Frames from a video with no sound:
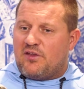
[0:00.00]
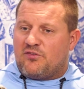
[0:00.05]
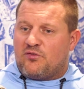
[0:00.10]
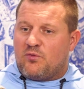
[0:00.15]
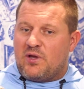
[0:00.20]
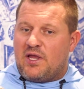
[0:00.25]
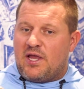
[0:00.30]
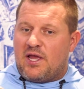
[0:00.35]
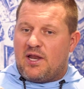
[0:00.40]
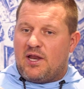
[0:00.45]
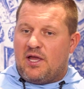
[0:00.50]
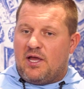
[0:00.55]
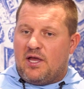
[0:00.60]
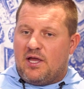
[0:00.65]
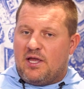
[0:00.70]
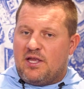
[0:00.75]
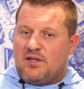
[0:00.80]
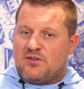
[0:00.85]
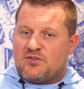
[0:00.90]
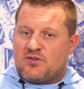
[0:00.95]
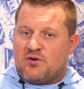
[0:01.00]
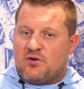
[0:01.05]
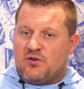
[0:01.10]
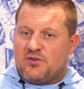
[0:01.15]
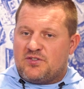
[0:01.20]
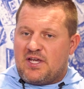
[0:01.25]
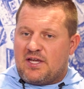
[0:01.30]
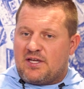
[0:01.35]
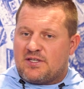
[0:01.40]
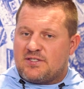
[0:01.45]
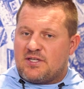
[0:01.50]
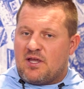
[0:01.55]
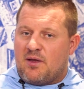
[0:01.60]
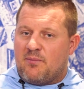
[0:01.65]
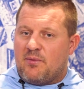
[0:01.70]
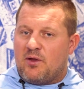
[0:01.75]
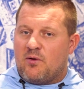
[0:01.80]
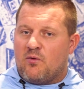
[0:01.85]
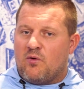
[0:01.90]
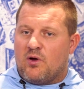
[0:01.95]
So we had an internal tech
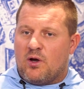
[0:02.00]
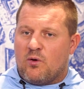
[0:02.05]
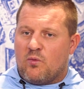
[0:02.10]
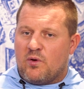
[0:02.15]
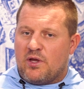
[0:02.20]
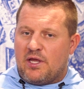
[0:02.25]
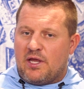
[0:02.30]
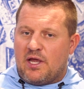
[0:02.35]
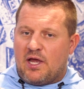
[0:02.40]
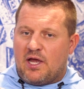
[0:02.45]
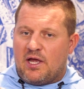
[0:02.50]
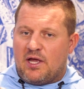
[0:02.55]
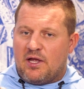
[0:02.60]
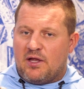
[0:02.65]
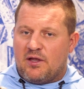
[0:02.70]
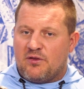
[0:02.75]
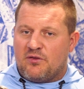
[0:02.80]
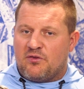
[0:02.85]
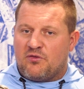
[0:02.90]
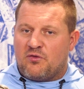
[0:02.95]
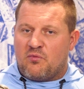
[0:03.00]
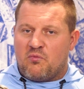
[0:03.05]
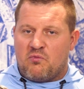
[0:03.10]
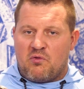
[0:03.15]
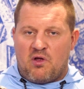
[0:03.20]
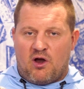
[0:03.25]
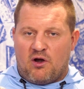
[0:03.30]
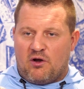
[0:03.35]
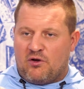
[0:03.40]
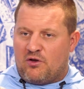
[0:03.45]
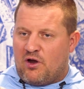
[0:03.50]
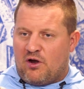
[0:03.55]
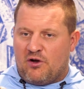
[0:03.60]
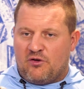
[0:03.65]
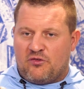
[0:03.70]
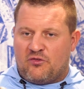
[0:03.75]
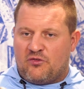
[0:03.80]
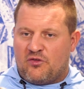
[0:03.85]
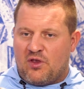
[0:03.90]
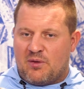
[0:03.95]
summit where we our
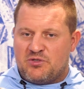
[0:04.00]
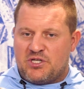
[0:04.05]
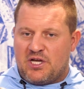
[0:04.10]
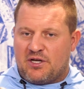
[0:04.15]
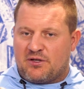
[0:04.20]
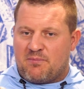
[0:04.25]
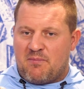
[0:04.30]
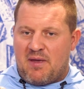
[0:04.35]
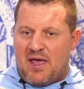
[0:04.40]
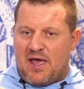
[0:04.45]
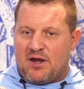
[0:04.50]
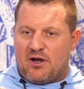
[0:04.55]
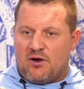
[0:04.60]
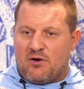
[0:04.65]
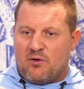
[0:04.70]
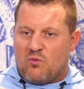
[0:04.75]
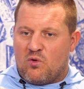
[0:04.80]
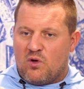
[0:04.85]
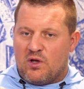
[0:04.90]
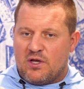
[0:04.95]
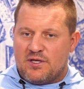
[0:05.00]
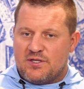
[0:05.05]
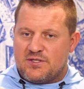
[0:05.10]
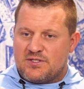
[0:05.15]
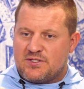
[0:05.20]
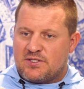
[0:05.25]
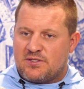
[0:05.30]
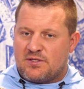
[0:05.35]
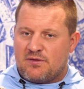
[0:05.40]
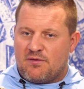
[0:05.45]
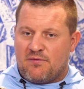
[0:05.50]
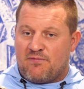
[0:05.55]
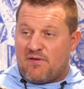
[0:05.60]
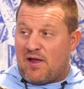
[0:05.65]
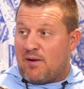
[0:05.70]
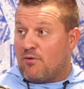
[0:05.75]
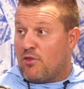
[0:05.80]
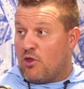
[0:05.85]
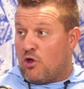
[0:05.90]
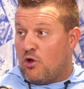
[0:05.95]
subject matter was
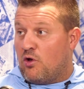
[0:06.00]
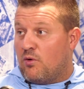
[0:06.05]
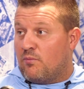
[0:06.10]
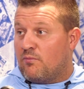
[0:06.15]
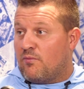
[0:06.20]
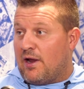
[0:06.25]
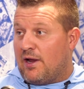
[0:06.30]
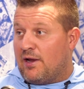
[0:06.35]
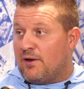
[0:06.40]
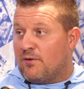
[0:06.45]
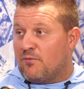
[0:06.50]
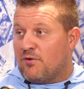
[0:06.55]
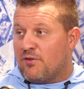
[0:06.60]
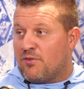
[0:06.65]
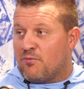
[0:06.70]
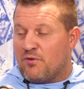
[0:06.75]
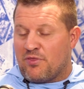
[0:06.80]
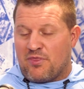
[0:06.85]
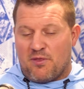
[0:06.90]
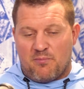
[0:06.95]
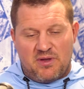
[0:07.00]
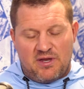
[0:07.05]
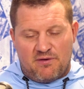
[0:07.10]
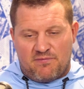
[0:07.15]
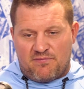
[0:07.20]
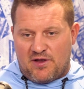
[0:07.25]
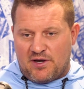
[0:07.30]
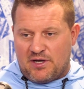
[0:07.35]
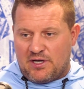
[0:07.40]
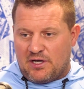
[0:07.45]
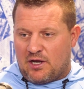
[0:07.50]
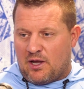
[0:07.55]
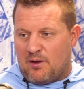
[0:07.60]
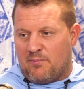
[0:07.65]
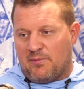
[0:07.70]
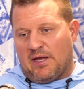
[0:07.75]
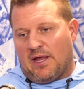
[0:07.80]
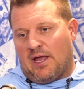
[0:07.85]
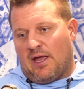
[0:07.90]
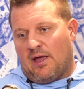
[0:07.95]
fiber to the home, right? With the BEAD funding
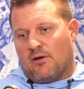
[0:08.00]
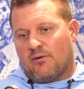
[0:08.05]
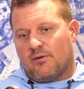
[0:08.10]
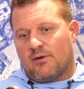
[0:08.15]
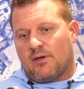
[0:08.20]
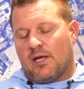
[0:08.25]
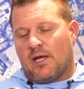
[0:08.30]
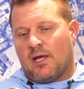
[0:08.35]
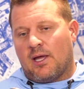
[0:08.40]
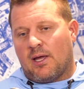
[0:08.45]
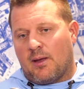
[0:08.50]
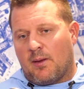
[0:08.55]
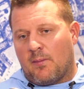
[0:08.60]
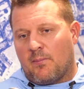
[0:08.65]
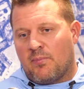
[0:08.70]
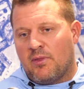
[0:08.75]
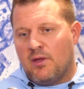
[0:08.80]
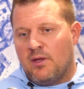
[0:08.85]
coming out,